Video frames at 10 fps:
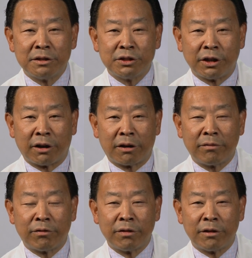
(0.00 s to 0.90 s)
chair
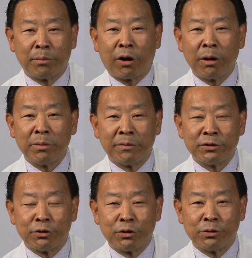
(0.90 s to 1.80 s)
for the Department of
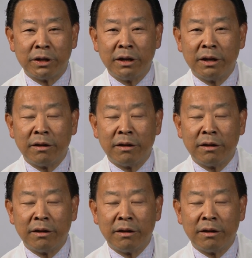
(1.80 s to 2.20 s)
Surgery